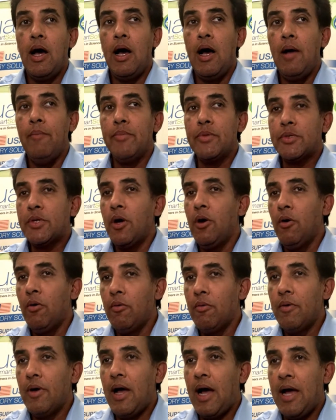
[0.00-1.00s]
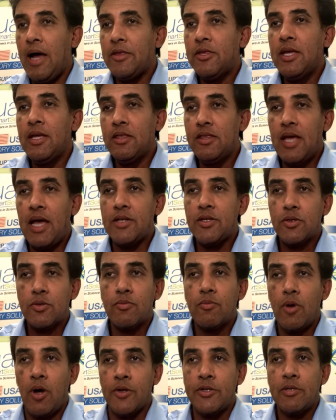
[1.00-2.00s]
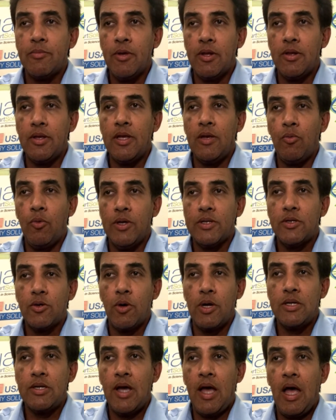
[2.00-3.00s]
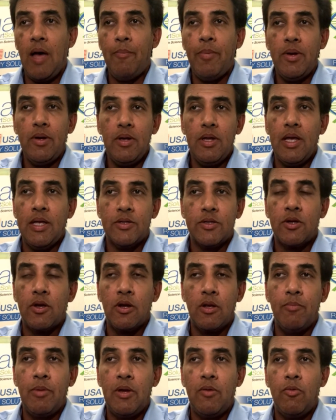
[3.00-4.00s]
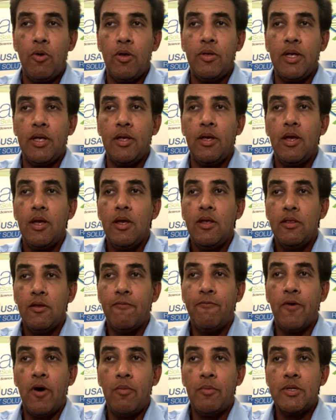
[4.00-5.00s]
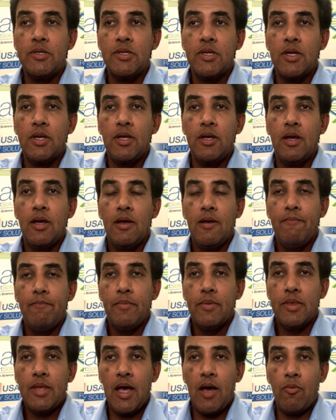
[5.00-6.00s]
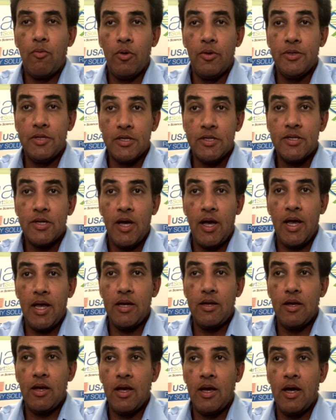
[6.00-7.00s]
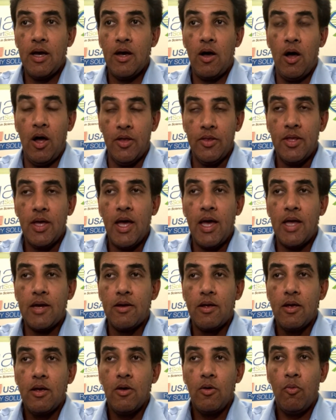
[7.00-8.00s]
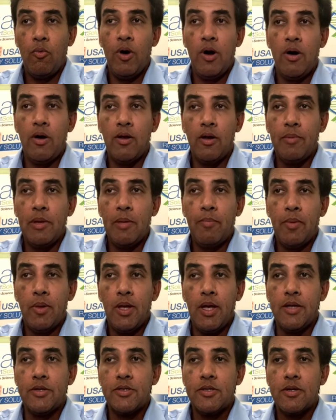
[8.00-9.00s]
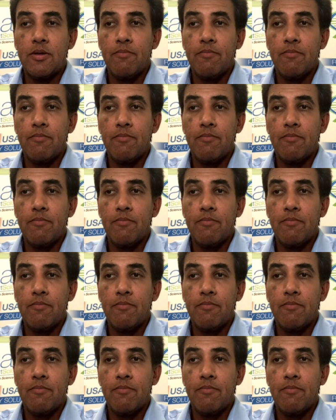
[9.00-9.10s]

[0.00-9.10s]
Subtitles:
So I think that's ultimately what's going to happen. It's going to be really the pharmacy that will decide on that, where it'll be placed.